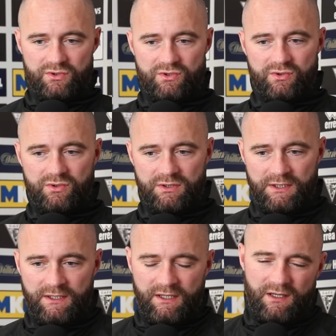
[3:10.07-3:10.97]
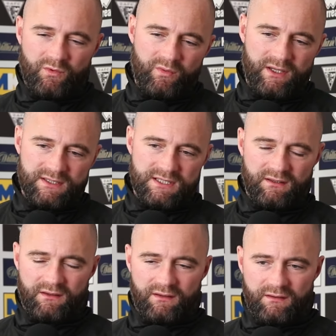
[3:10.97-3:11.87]
So, and we'll wait and
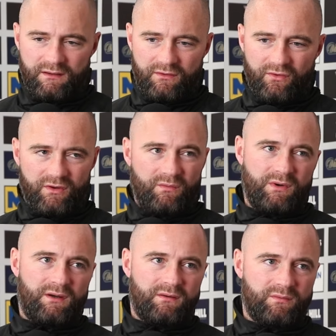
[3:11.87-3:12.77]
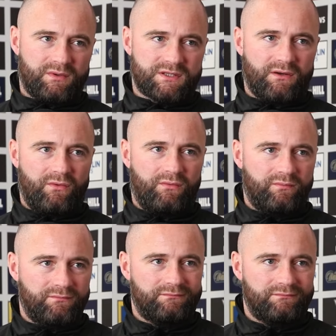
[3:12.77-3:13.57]
see. Like, the two that we're still,